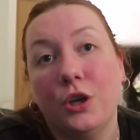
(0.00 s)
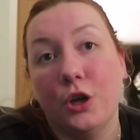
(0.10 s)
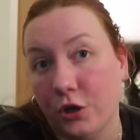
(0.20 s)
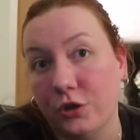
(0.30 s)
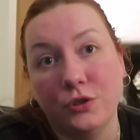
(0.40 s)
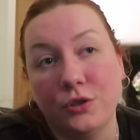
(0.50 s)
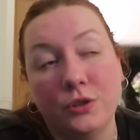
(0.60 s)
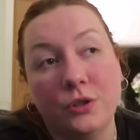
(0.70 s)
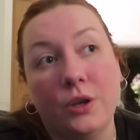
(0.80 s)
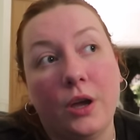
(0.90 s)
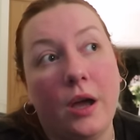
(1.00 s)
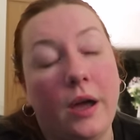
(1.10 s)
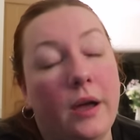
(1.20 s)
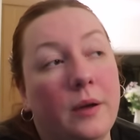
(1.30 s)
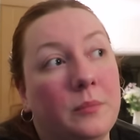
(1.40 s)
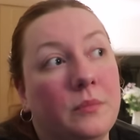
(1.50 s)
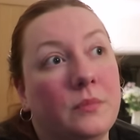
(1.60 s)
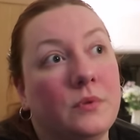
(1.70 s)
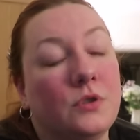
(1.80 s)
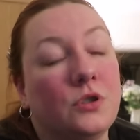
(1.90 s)
earned um
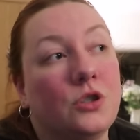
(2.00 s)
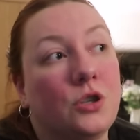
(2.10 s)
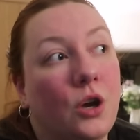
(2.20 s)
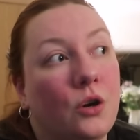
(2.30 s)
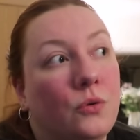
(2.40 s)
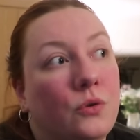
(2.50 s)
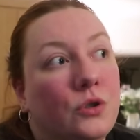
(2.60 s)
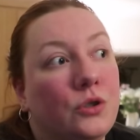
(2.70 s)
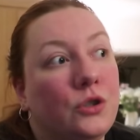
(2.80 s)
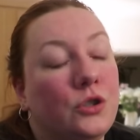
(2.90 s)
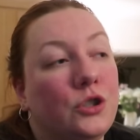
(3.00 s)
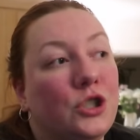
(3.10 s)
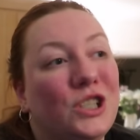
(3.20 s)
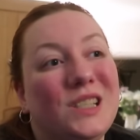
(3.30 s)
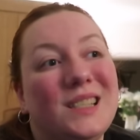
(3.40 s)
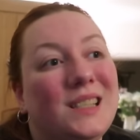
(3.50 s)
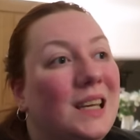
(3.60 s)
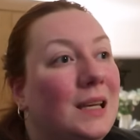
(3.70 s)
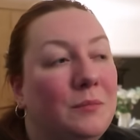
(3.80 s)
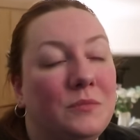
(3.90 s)
so she's
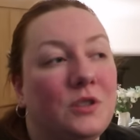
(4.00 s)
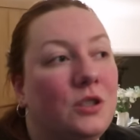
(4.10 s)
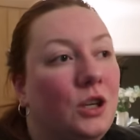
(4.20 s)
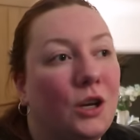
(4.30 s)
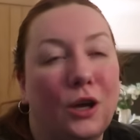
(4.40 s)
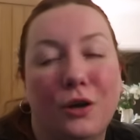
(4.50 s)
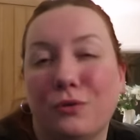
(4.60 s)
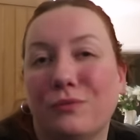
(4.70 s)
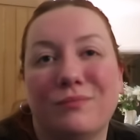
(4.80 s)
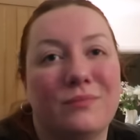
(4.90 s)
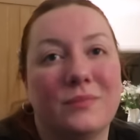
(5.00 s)
deemed, you know,